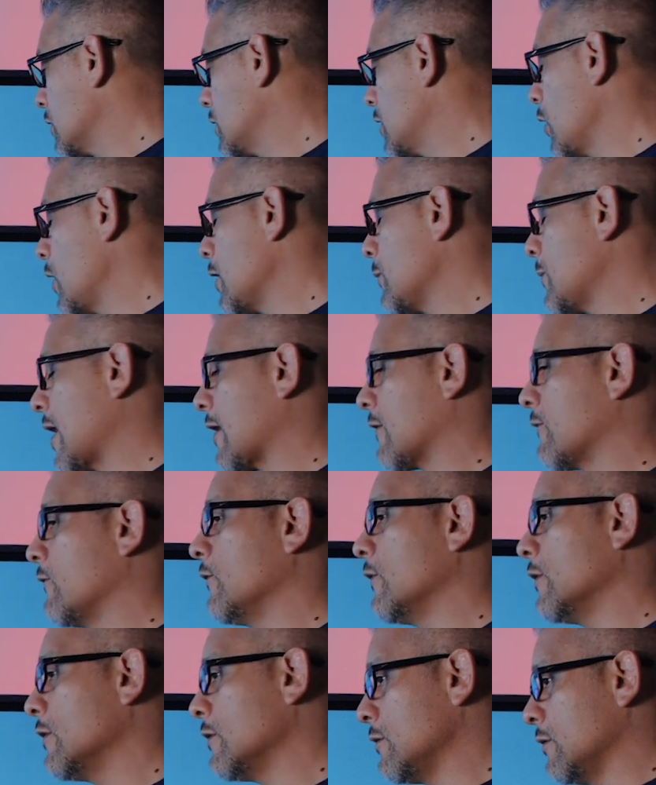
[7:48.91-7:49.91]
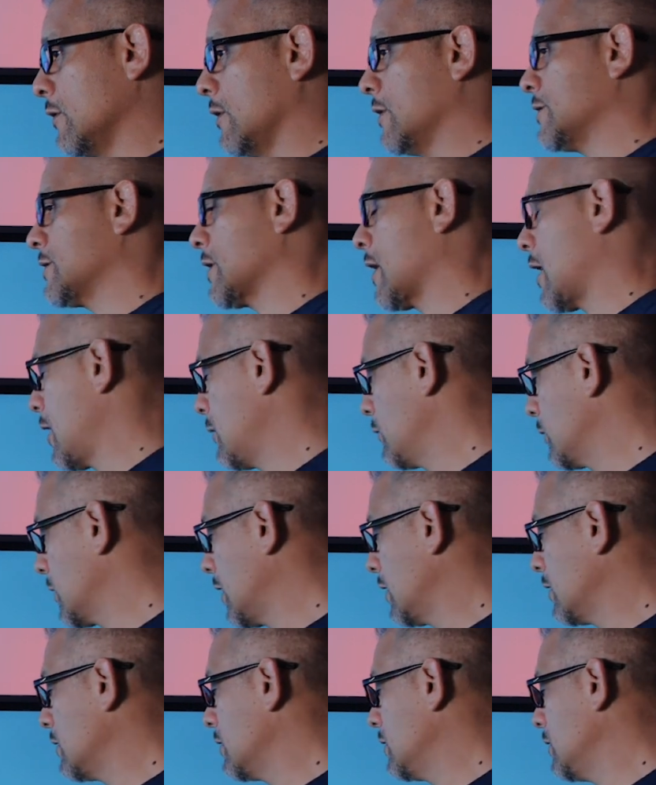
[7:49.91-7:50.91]
going back further in time,
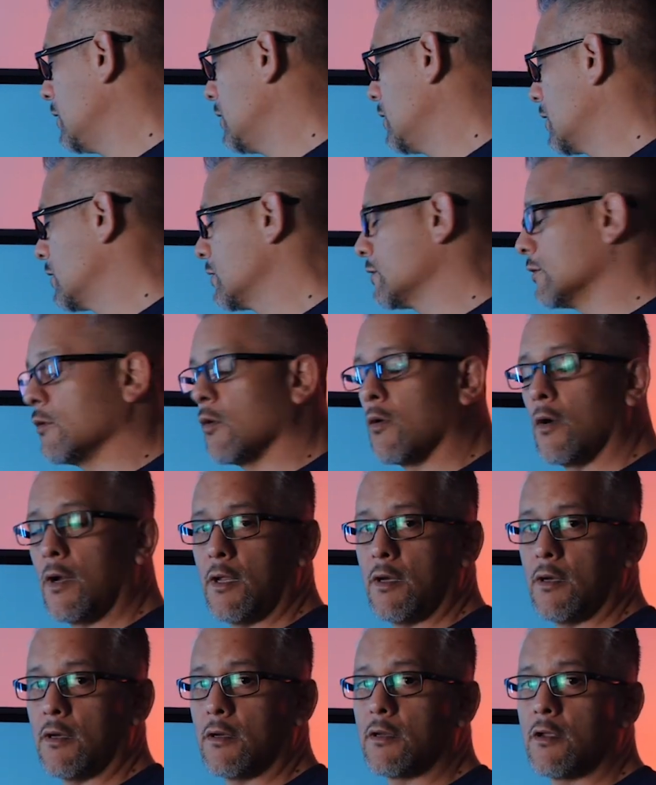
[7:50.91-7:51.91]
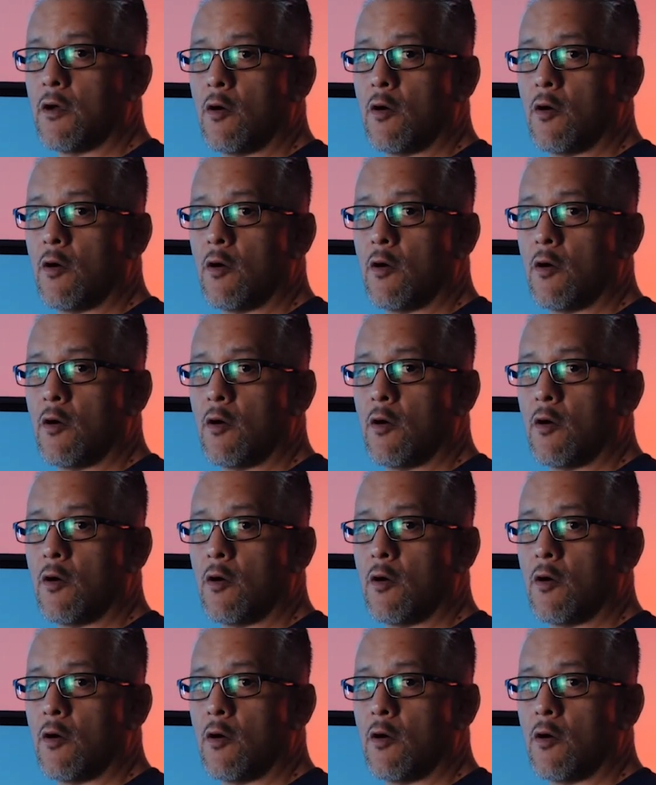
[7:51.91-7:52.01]
getting the DeLorean and